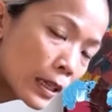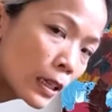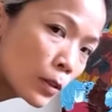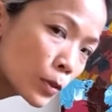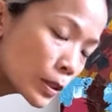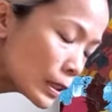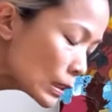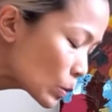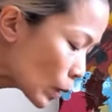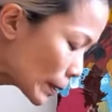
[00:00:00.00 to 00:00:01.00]
For
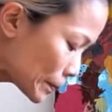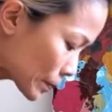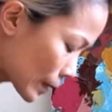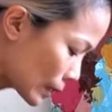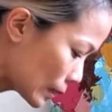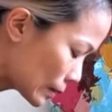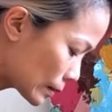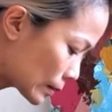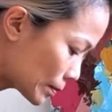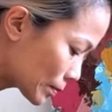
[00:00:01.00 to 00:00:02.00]
this one,
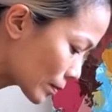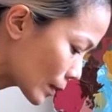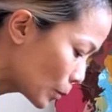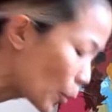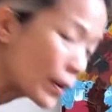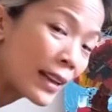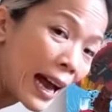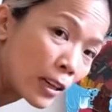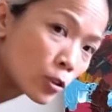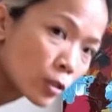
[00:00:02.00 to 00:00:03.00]
it's more
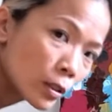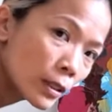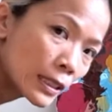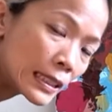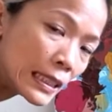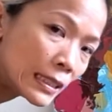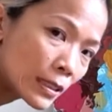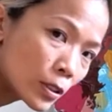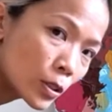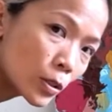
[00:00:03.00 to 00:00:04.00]
natural and easier
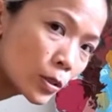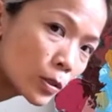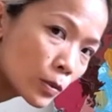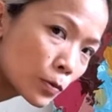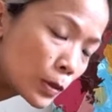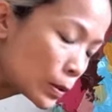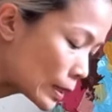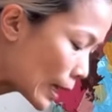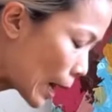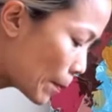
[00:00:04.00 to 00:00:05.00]
to feel
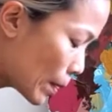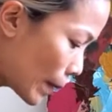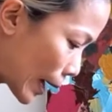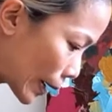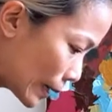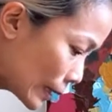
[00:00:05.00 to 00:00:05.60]
the upper back